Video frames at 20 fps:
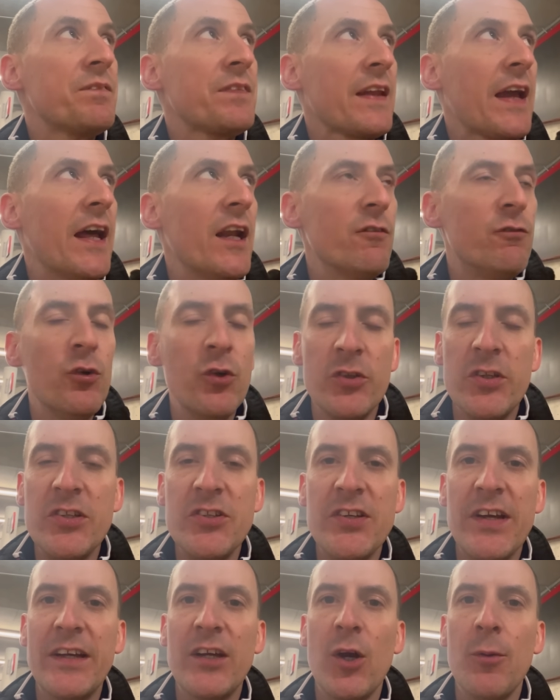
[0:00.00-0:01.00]
And I thought
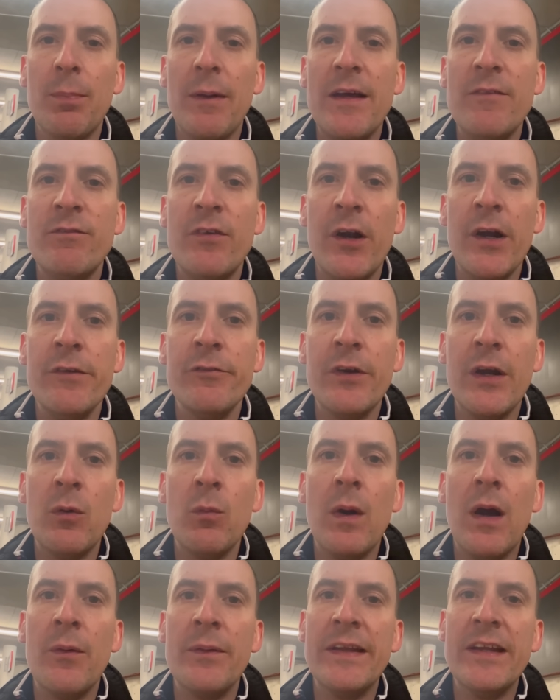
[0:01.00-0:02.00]
Zinchenko played very, very
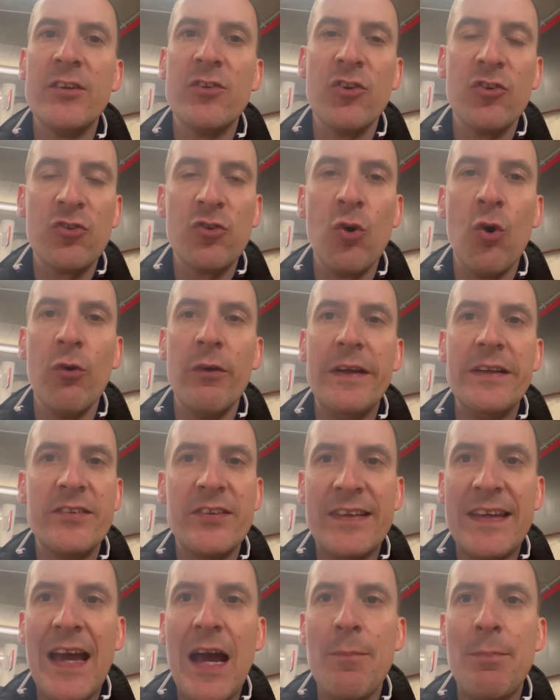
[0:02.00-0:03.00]
well. And then to score it,
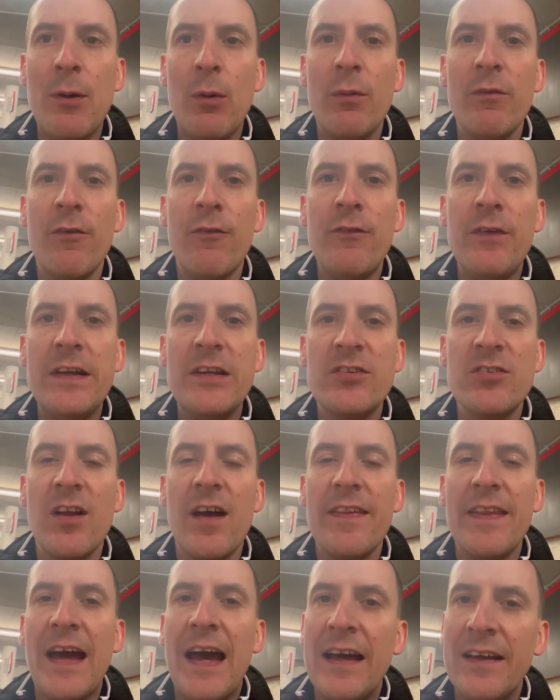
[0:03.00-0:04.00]
to cap it with a finish
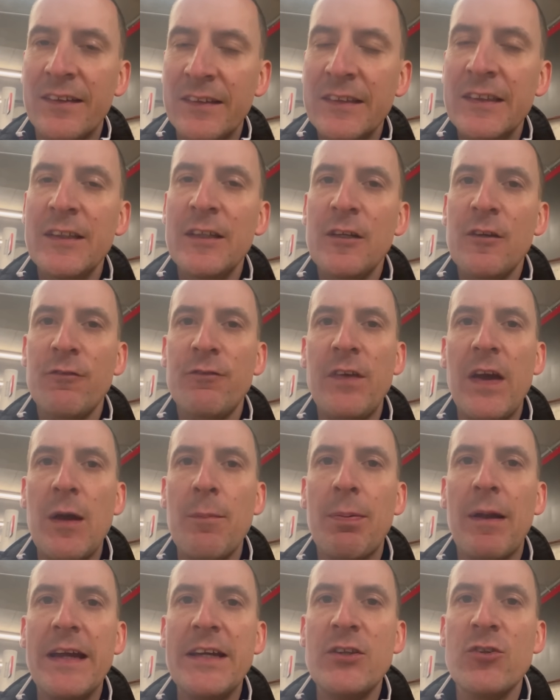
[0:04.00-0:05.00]
like that, fair
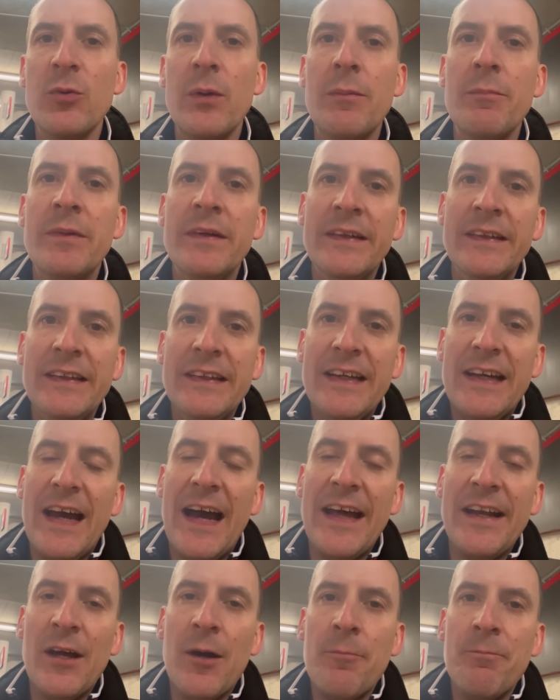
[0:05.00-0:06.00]
play to him.
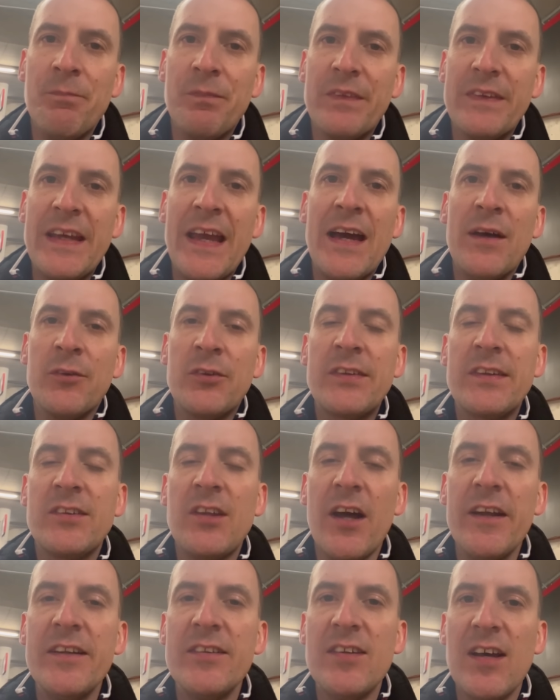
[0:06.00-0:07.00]
And yeah,
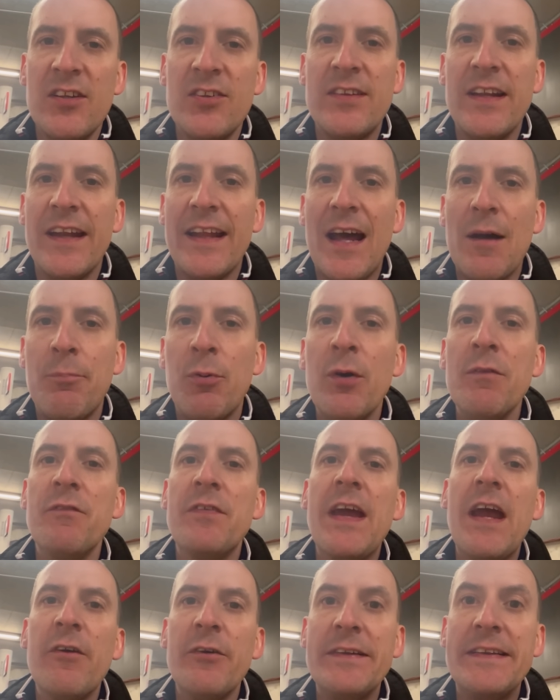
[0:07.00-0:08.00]
done and dusted at that point.
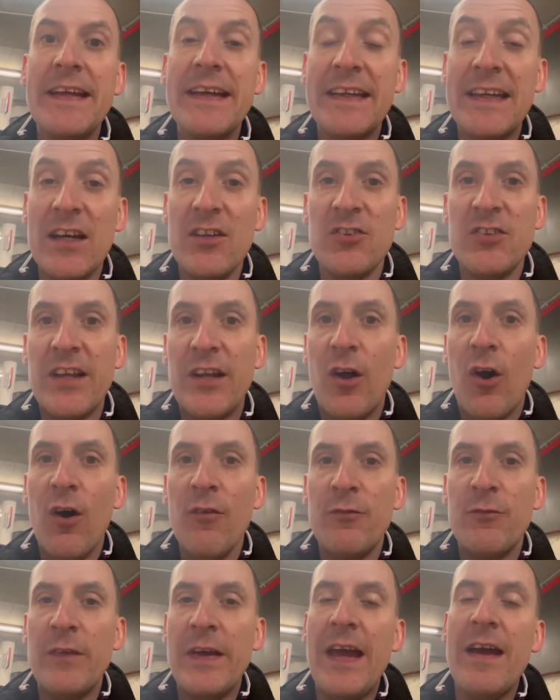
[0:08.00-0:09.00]
Vieira did get sent
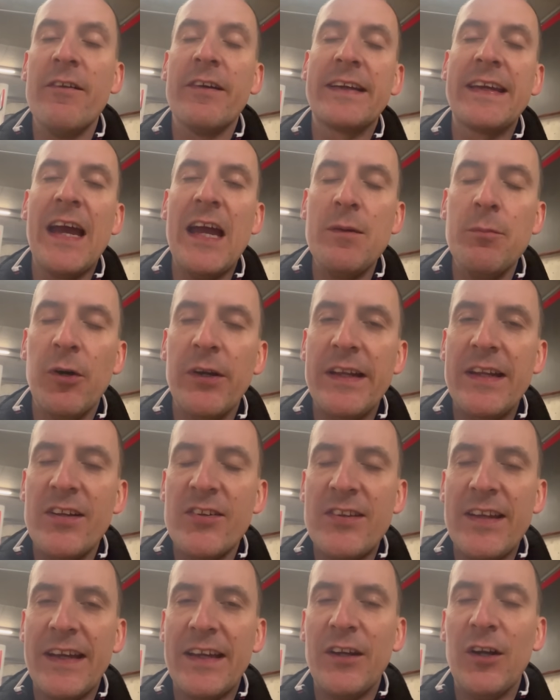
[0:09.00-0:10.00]
off. Vieira came on in the
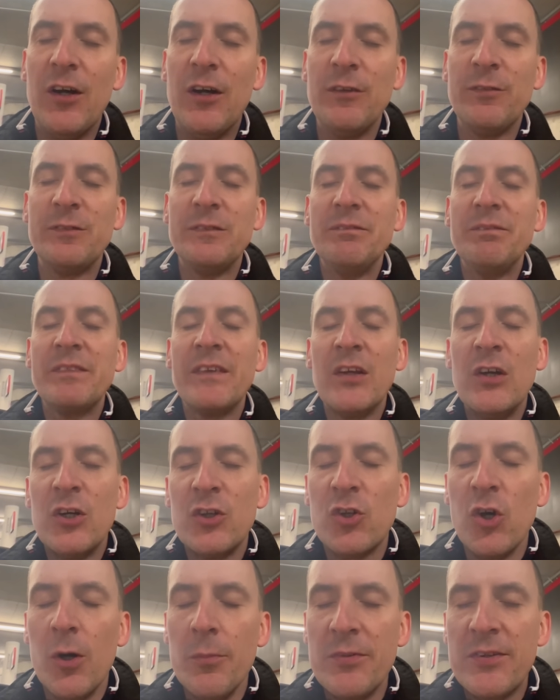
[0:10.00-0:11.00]
second half,
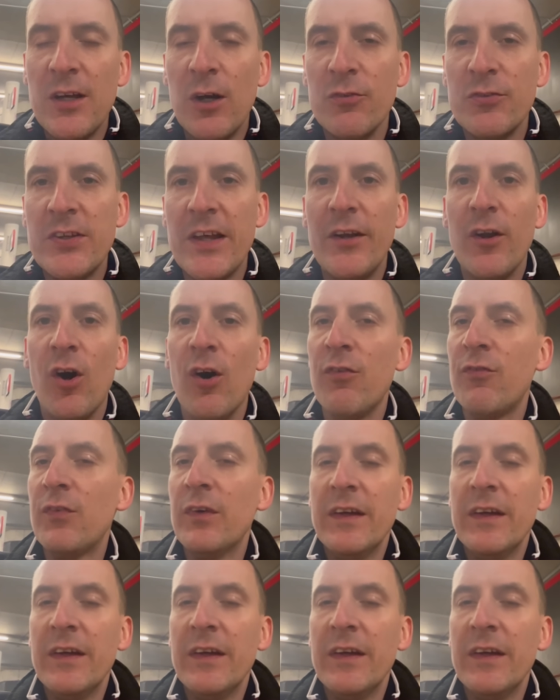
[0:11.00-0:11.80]
got himself sent off.